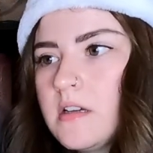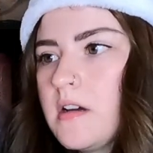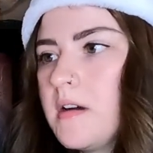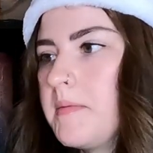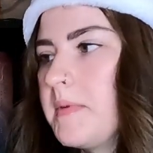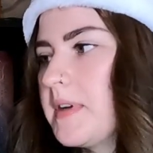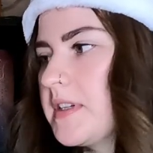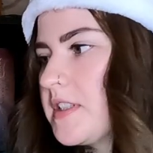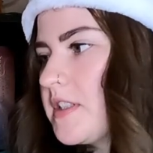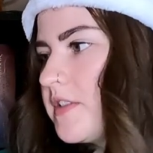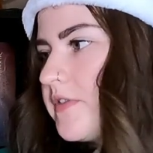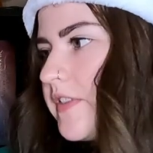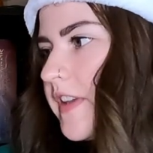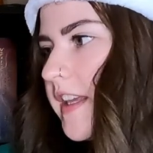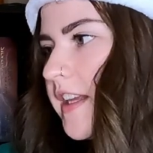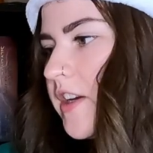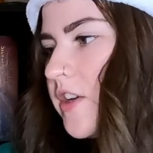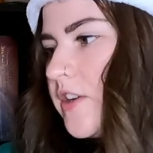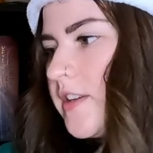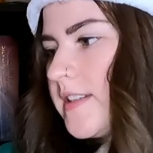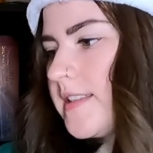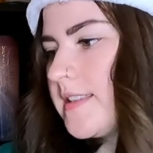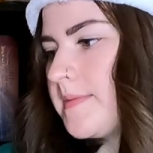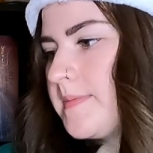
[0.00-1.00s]
A bunch of, like,
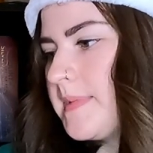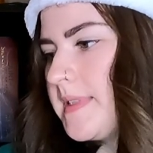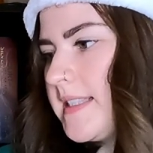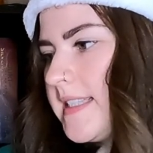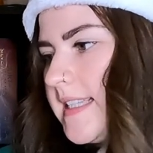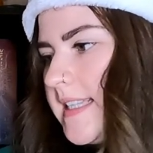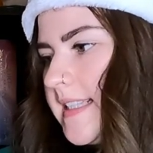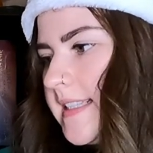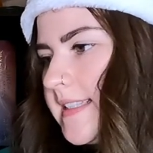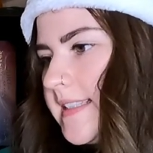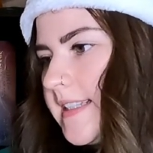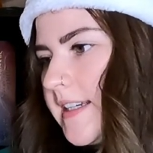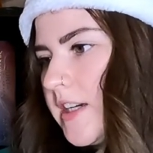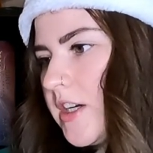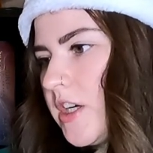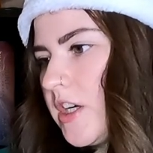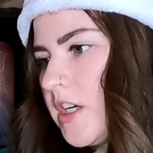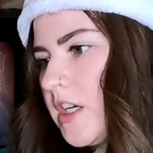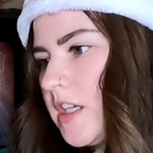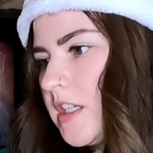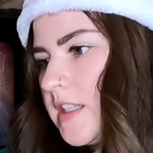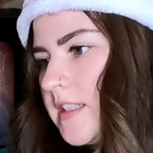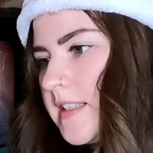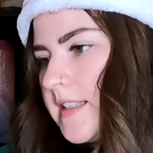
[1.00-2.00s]
Christmassy
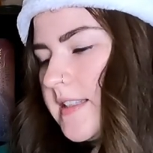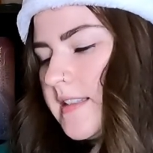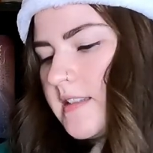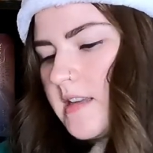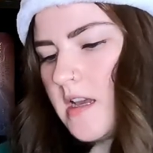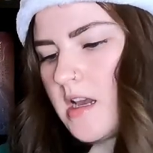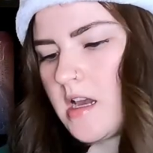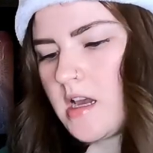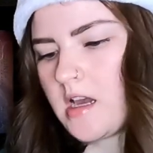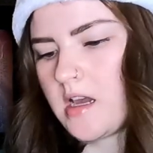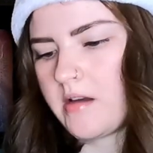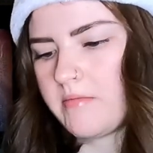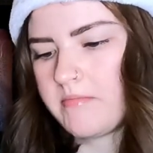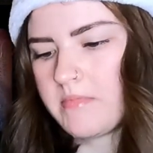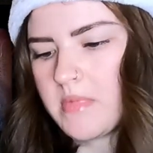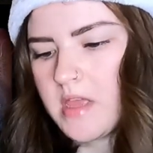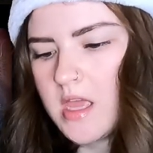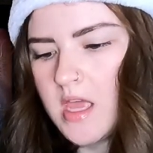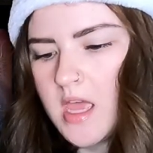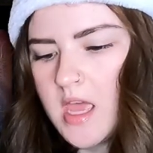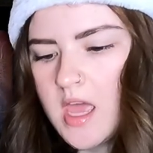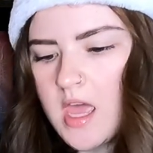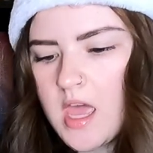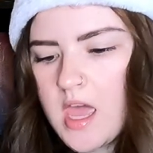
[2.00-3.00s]
stickers. And
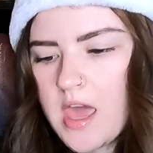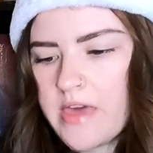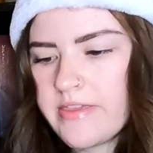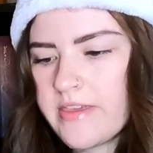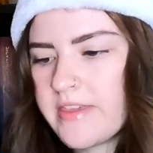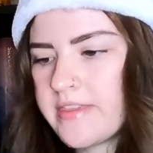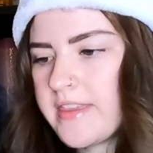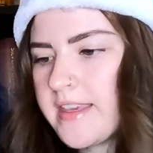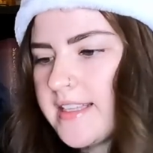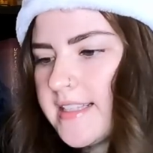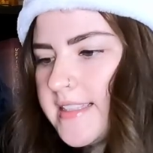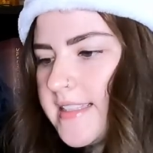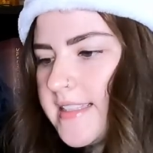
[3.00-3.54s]
then they